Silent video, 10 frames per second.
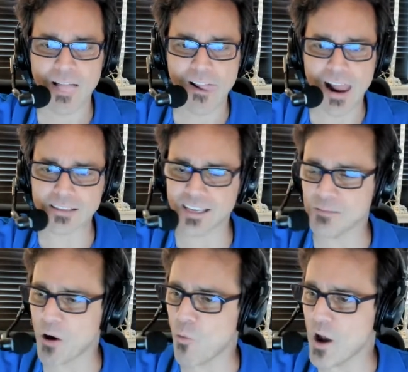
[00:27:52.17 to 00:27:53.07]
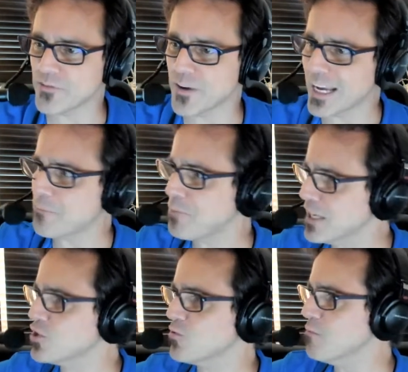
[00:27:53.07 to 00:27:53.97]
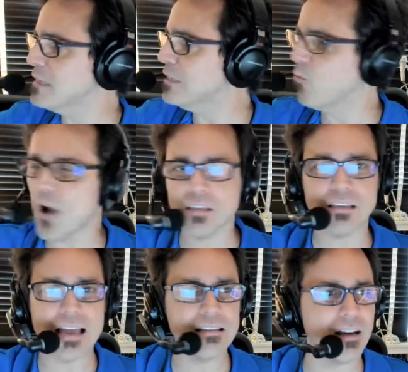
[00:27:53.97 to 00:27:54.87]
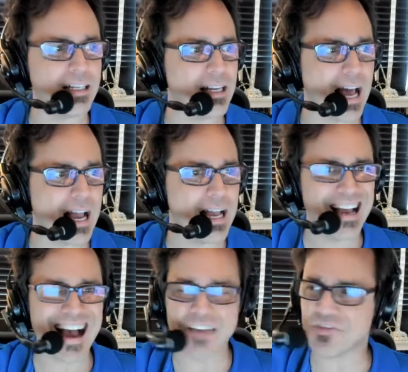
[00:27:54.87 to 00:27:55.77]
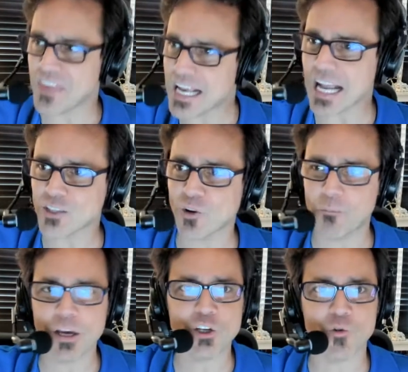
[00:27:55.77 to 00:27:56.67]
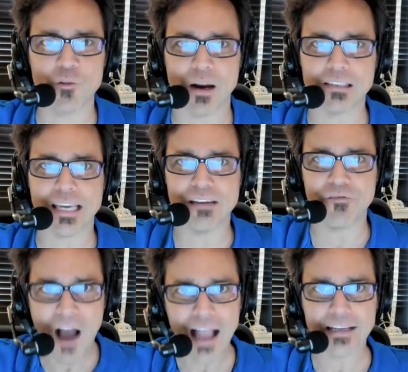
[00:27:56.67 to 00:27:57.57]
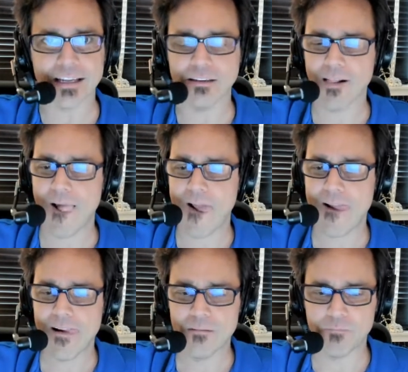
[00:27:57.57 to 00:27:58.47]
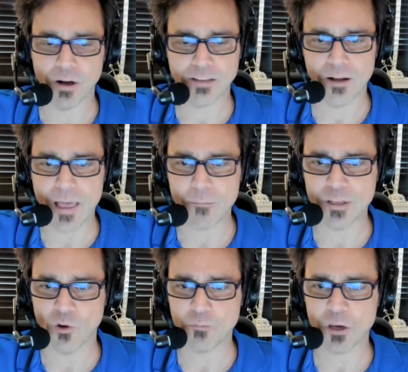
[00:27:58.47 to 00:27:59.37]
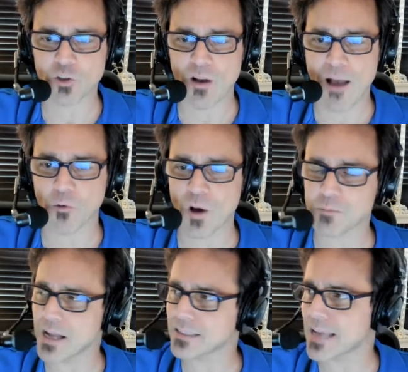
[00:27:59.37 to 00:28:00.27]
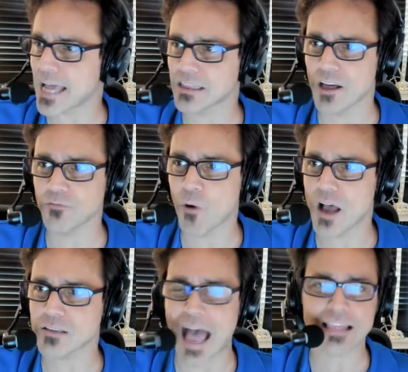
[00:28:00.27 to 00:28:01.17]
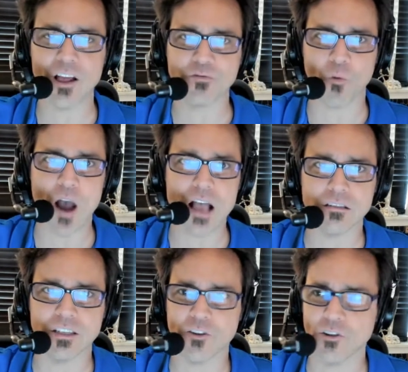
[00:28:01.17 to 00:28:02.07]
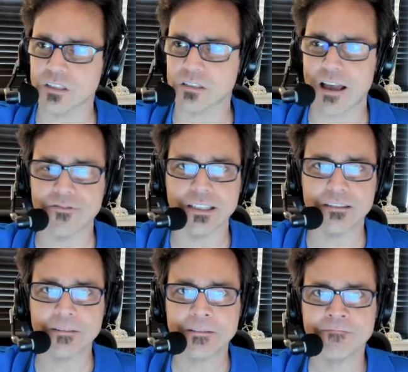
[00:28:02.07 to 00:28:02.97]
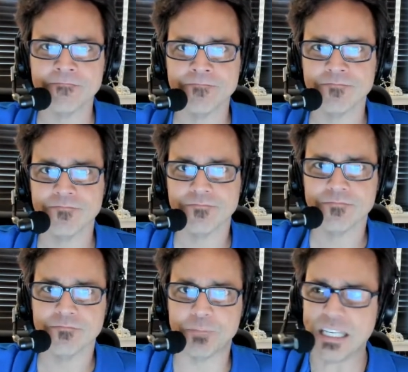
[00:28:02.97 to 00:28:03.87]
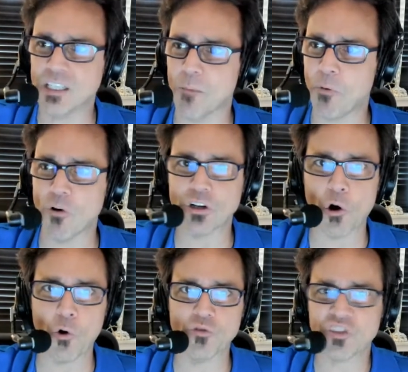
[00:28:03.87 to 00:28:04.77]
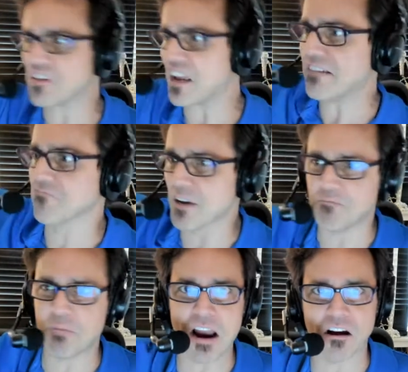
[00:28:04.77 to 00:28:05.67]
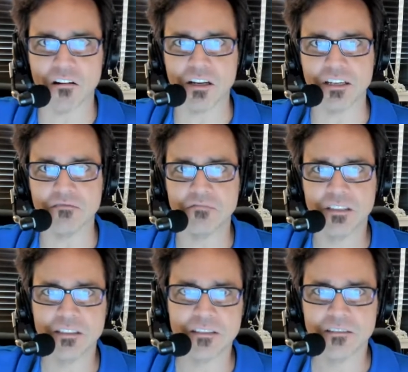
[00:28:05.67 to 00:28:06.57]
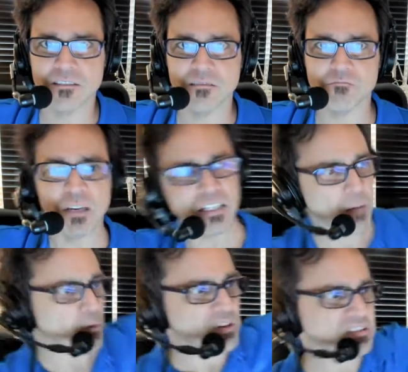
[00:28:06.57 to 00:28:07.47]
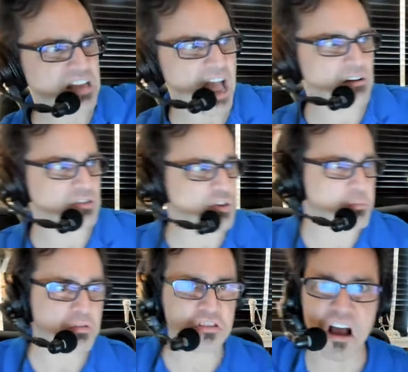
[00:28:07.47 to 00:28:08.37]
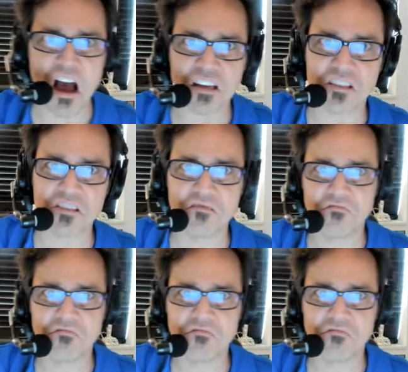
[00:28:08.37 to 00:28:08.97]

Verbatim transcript: I said to my wife, I got a picture of me and Wes that night. And I, I think I took a picture with him. I just can't find it. But uh, that would be the only picture I have of Wes. dad loved Wes. I loved Wes in the early 70s, beating up on Golden State and Rick Barry and beating up on the Seattle Supersonics.